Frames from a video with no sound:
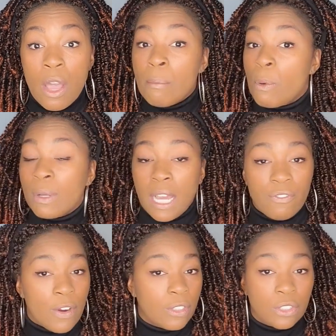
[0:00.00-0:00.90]
But when I
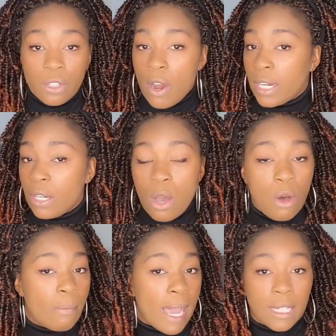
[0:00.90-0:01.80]
first started,
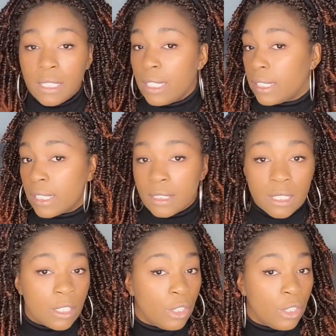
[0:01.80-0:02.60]
oh my goodness,